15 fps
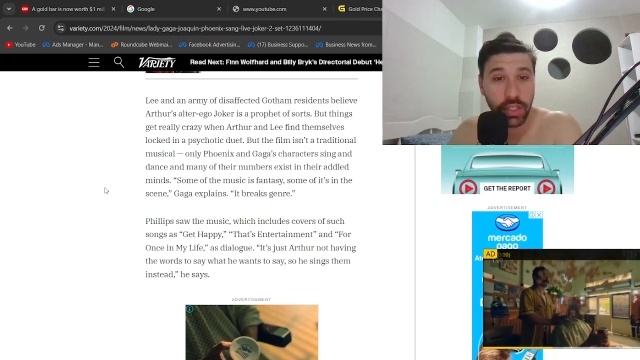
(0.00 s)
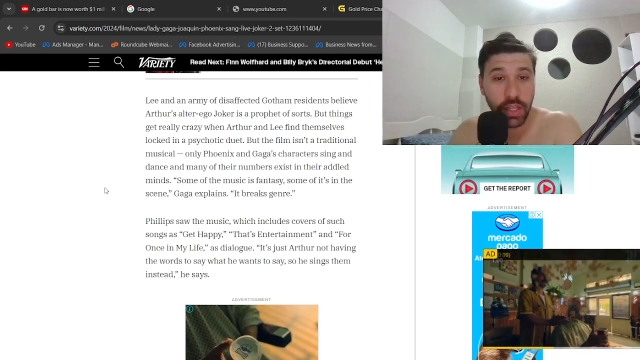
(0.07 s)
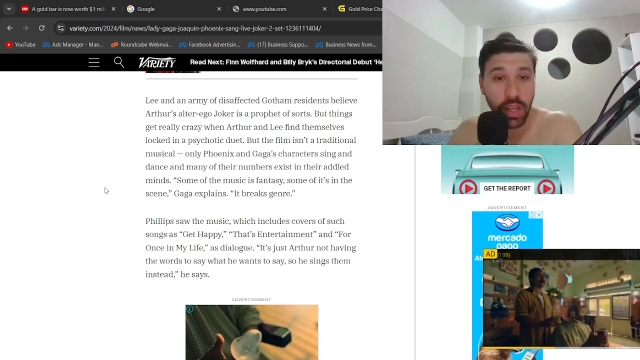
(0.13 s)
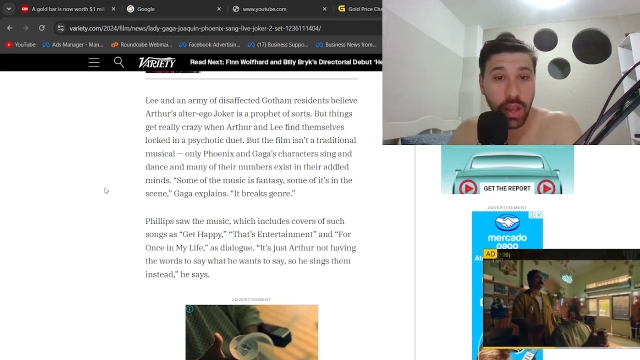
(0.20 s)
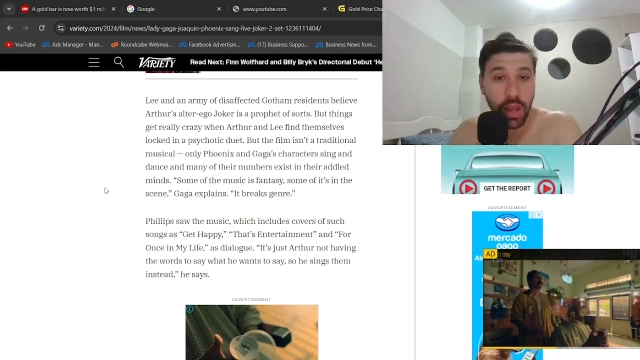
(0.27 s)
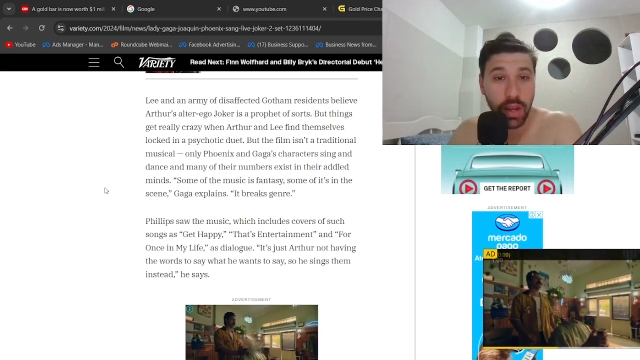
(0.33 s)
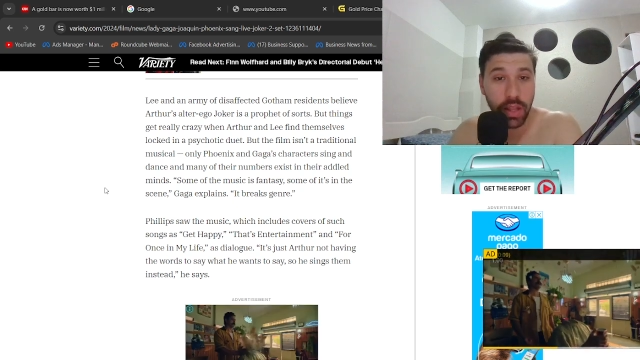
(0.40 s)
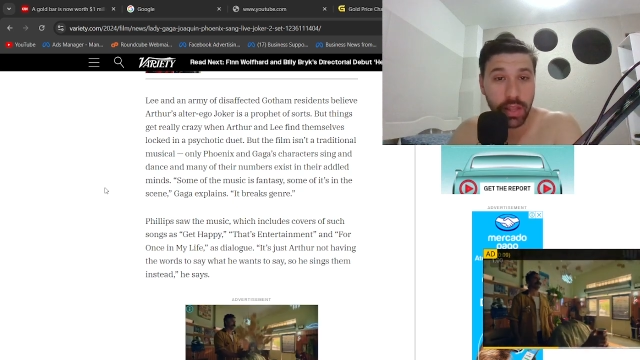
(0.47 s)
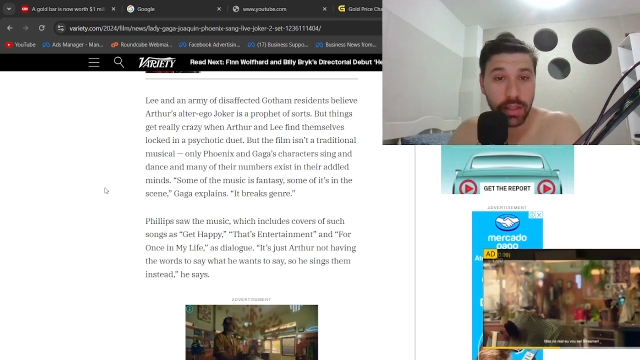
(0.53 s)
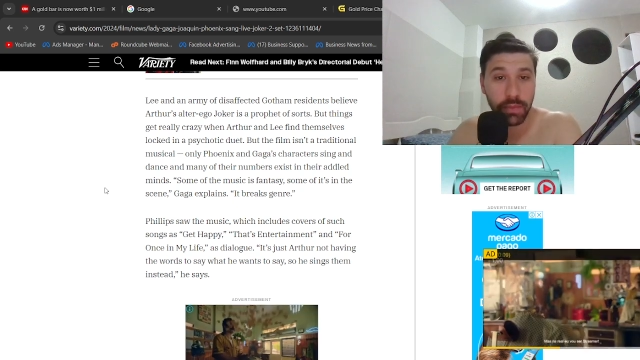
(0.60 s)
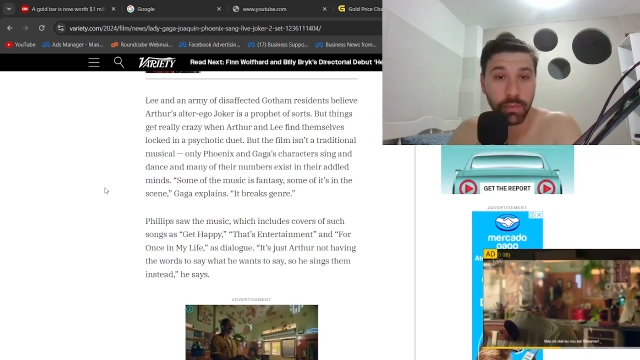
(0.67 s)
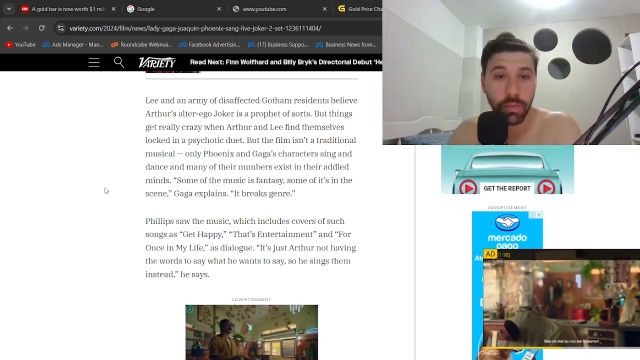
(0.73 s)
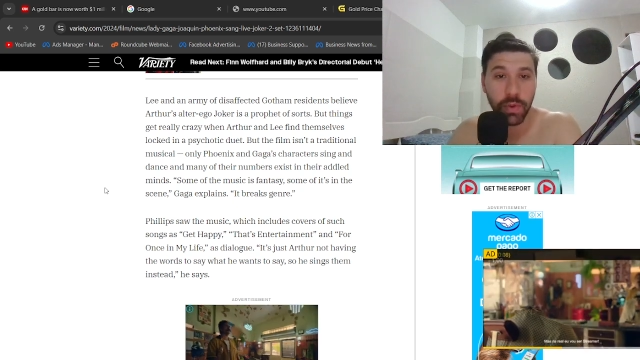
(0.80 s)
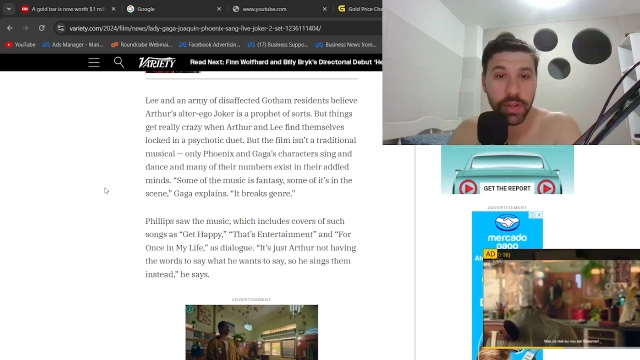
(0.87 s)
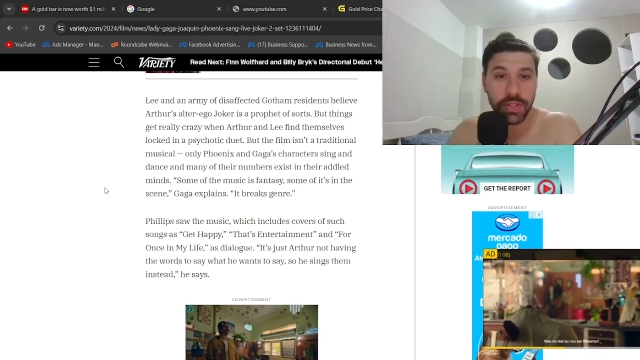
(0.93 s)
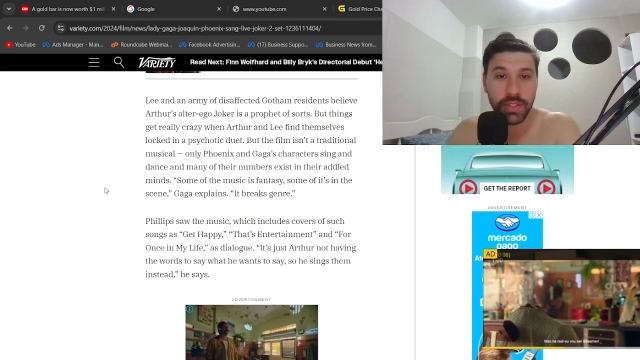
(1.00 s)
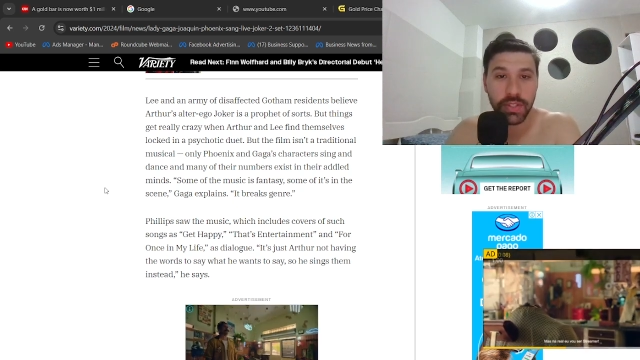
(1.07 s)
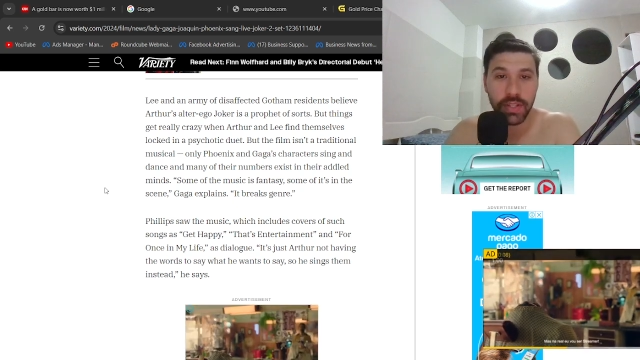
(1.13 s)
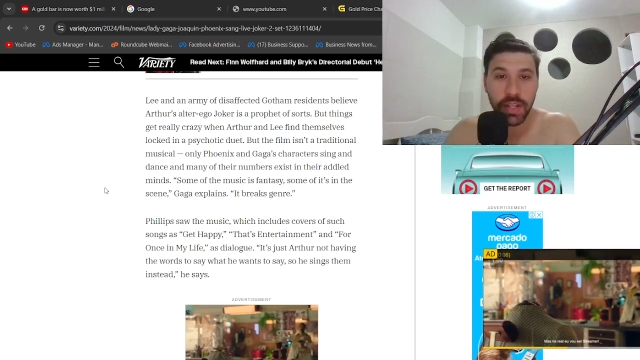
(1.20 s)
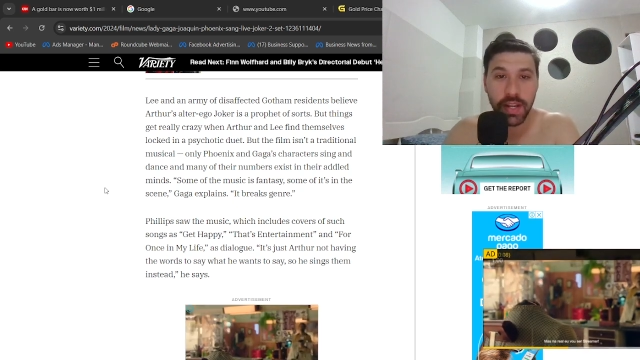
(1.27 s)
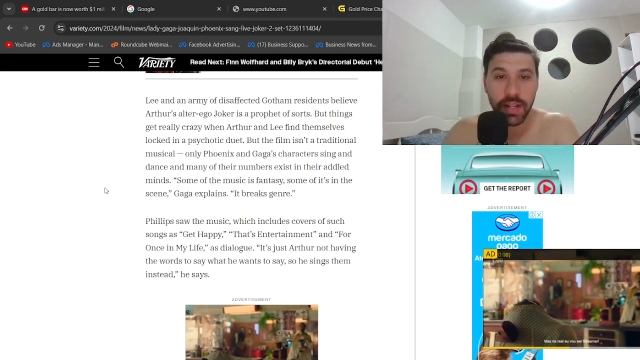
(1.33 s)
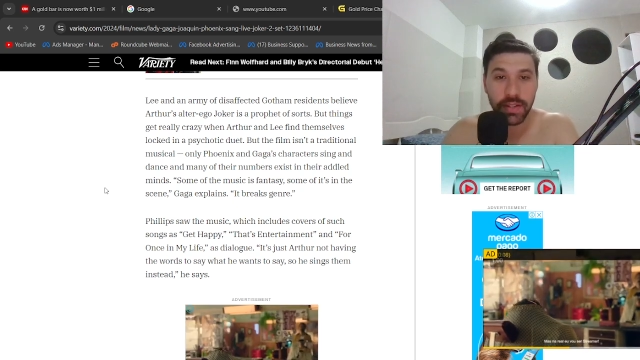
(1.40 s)
Gotham
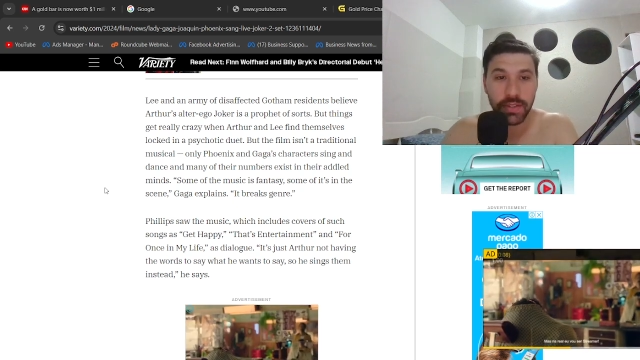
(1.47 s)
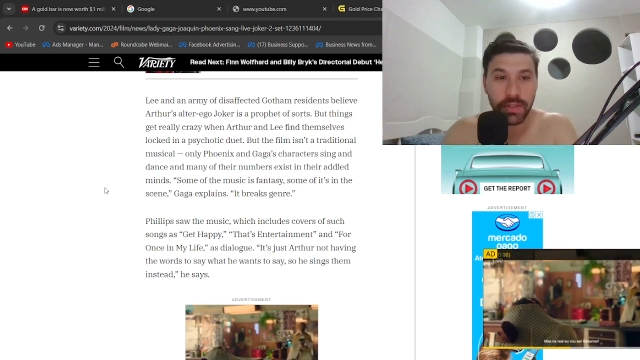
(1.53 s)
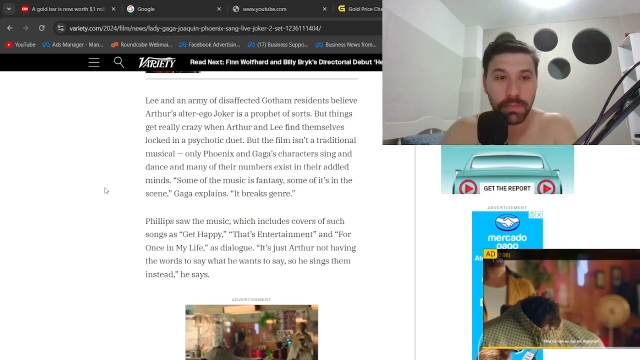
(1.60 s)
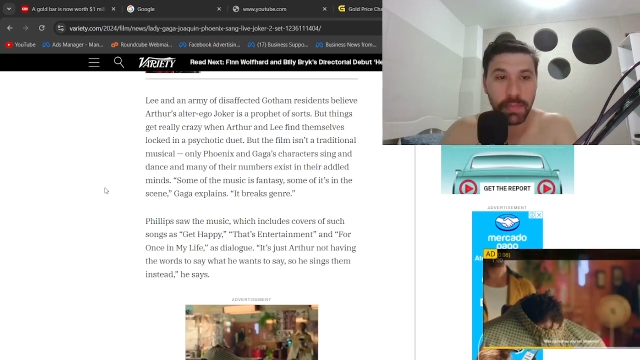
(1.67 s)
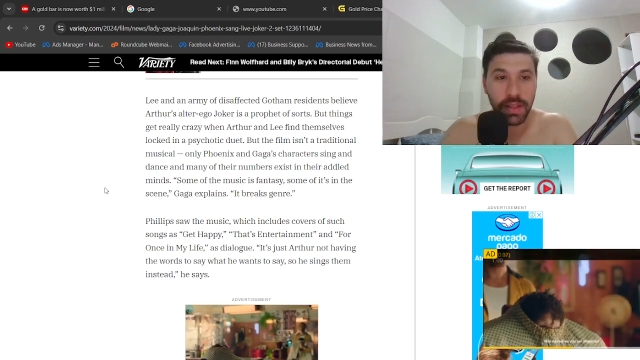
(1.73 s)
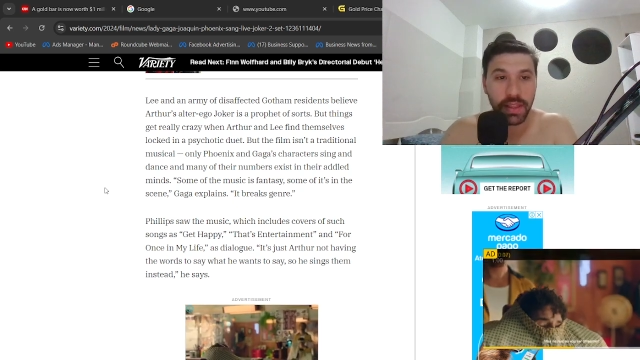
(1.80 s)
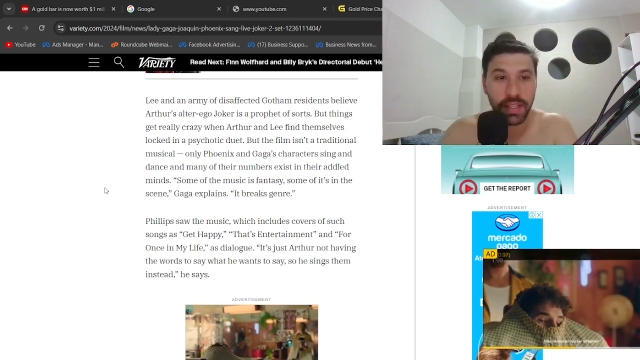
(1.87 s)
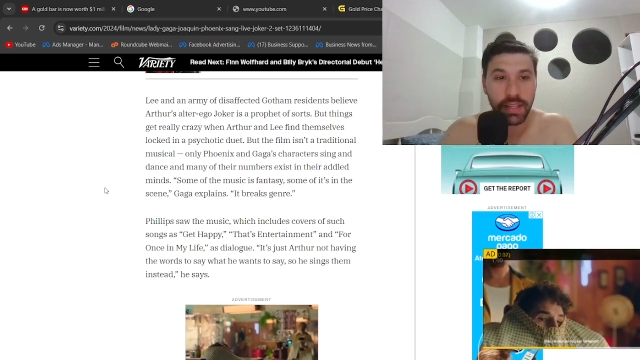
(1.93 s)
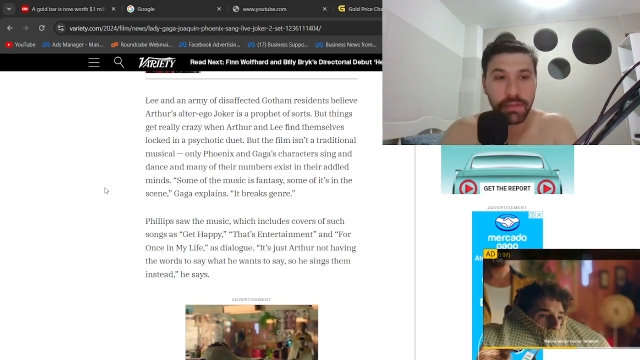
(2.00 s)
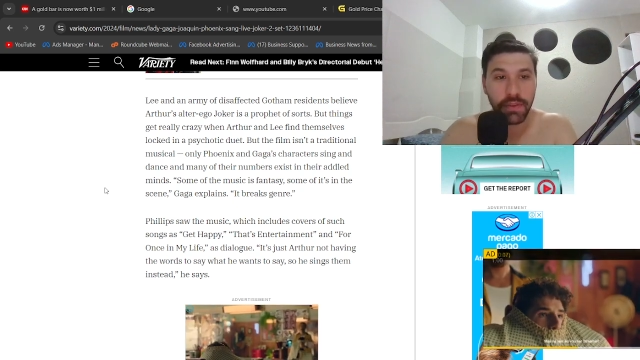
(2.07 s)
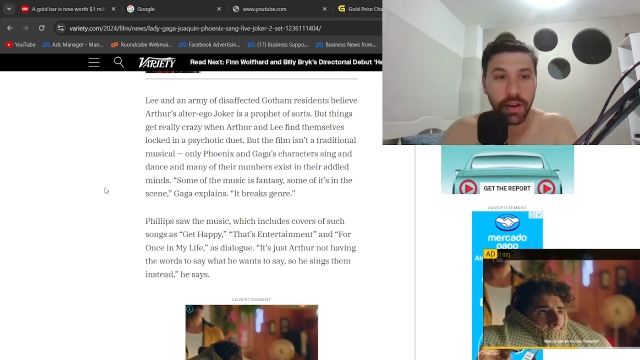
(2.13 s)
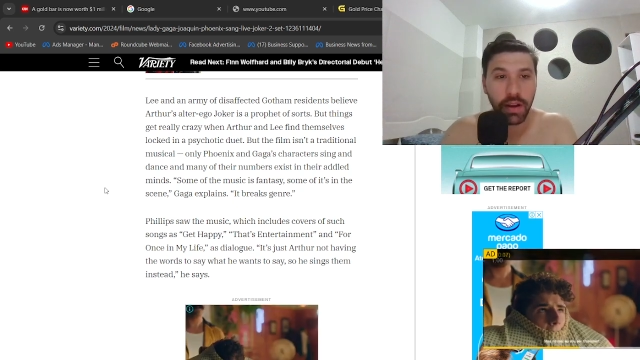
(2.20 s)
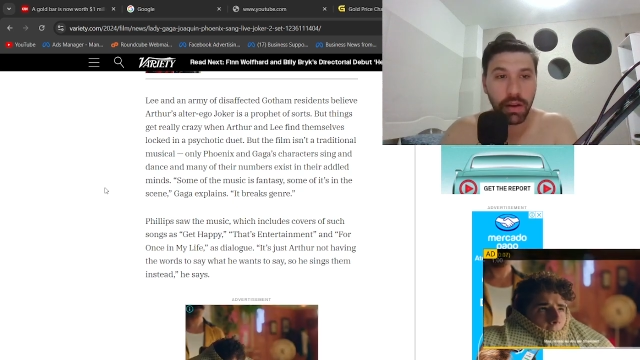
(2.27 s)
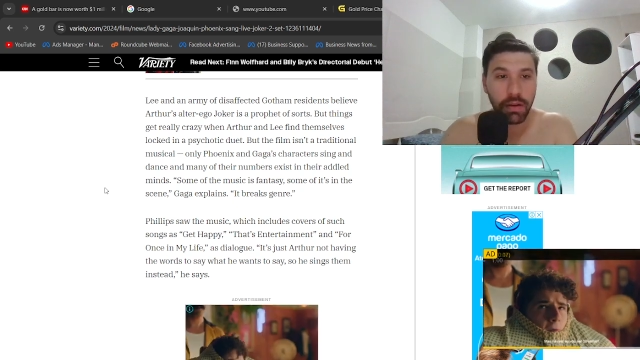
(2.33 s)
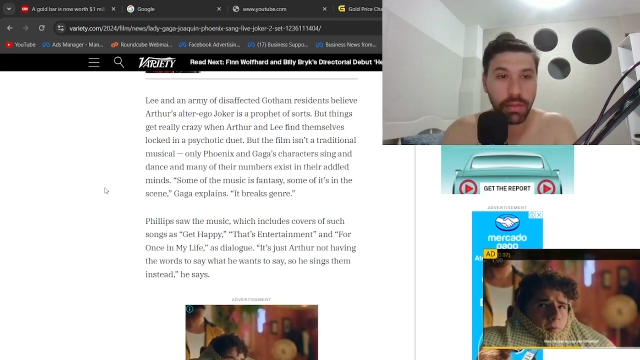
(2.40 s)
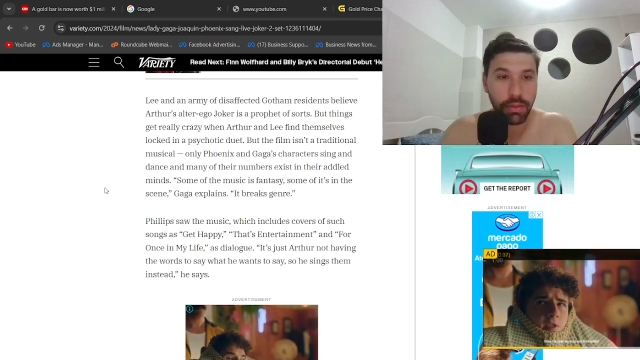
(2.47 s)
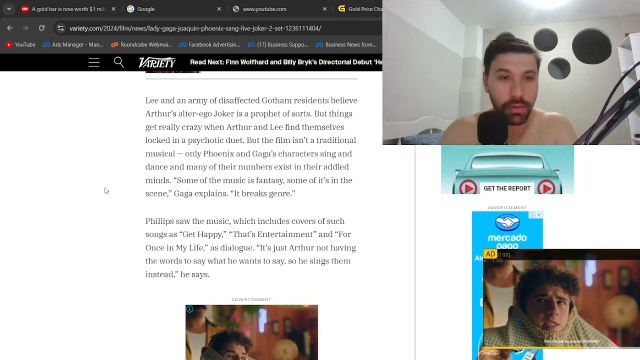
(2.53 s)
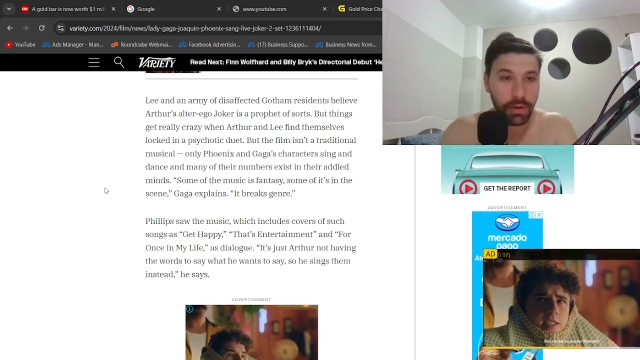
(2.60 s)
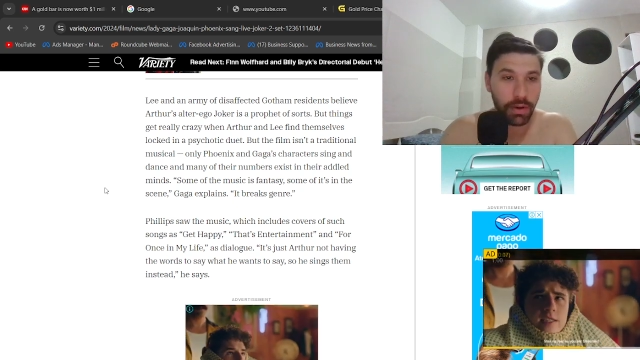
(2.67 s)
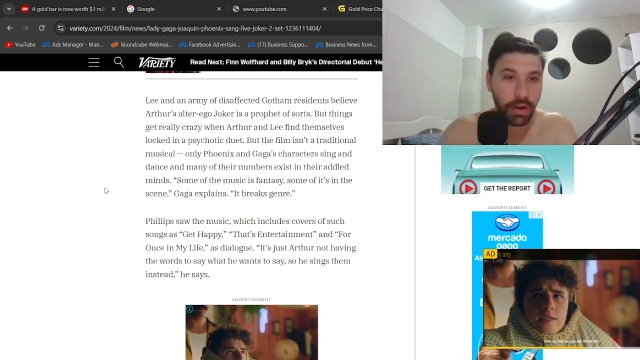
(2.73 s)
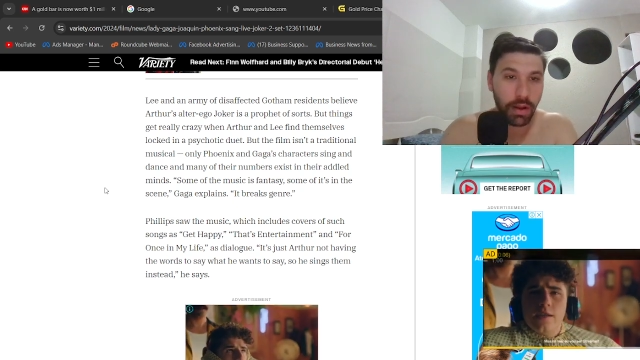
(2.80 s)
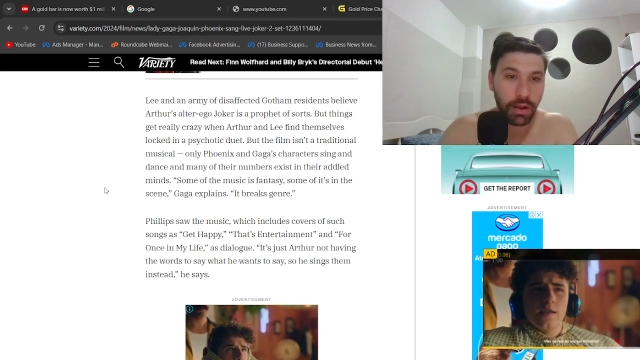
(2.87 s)
residents believe
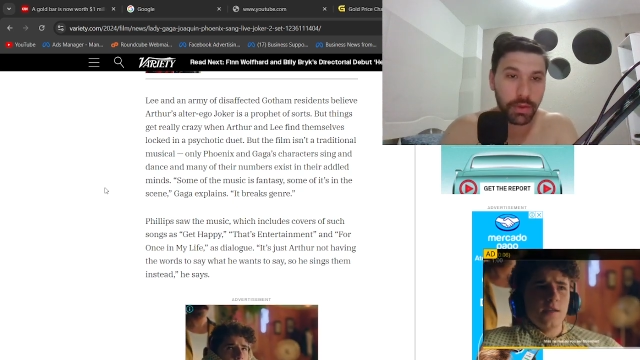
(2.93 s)
Arthur's